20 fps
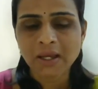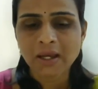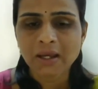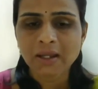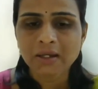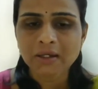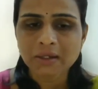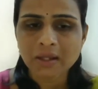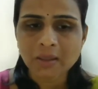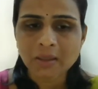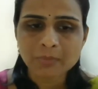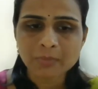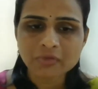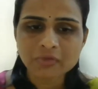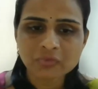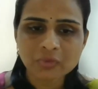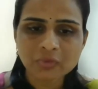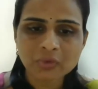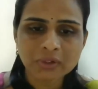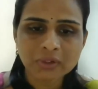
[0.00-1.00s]
And number
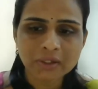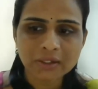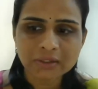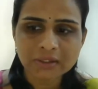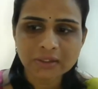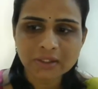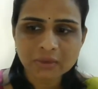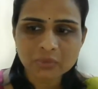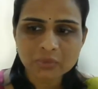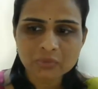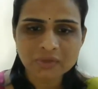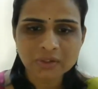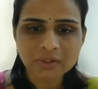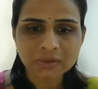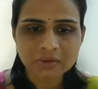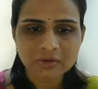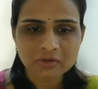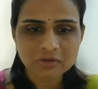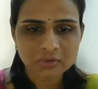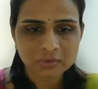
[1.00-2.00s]
four, it gives
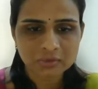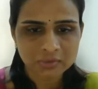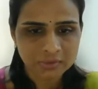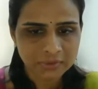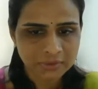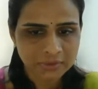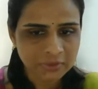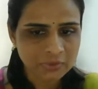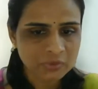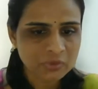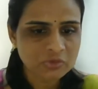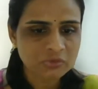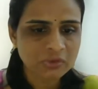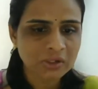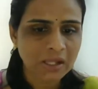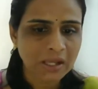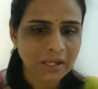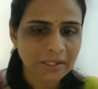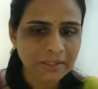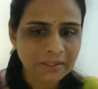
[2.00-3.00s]
an
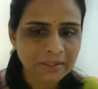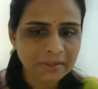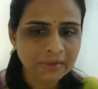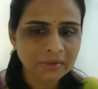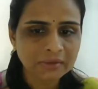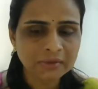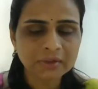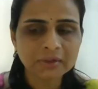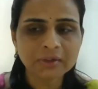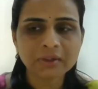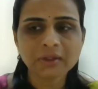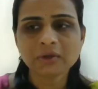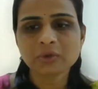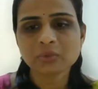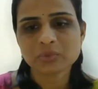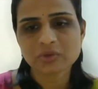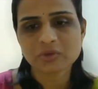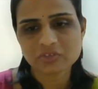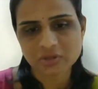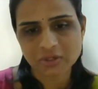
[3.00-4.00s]
individual identity to
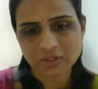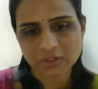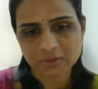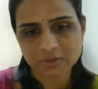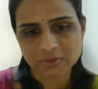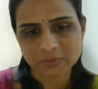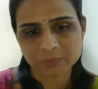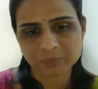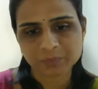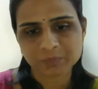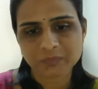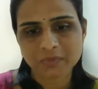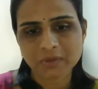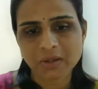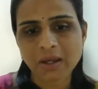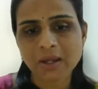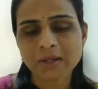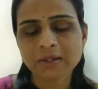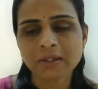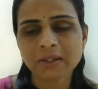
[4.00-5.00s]
the child,
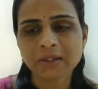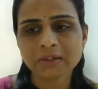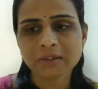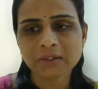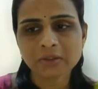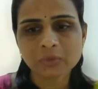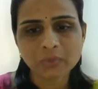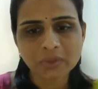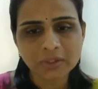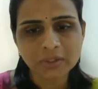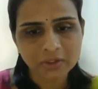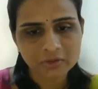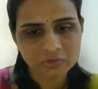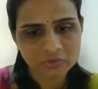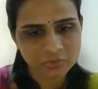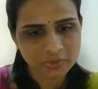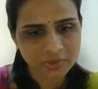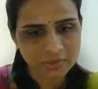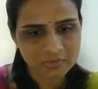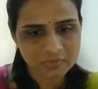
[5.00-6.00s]
and it equally
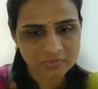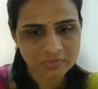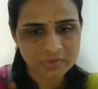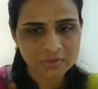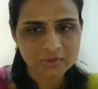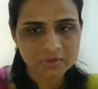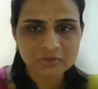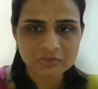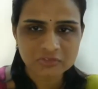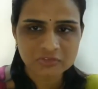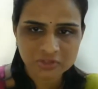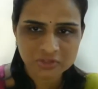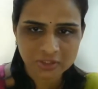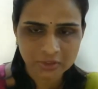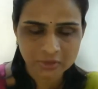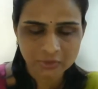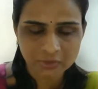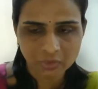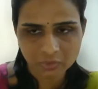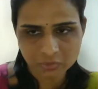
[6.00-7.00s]
educates the
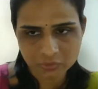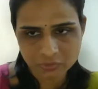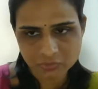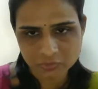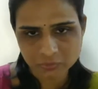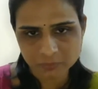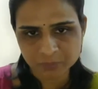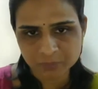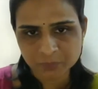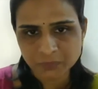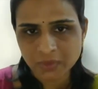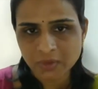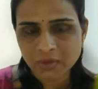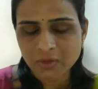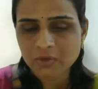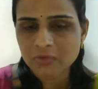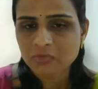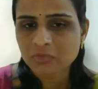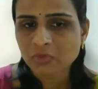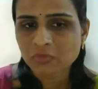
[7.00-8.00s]
child also.
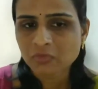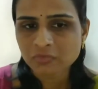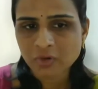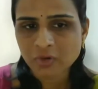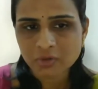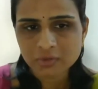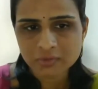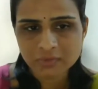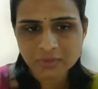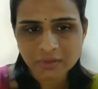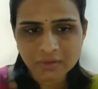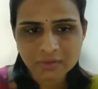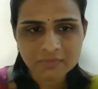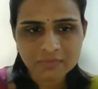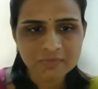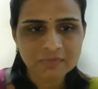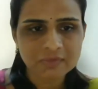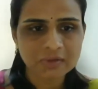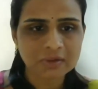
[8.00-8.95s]
So for these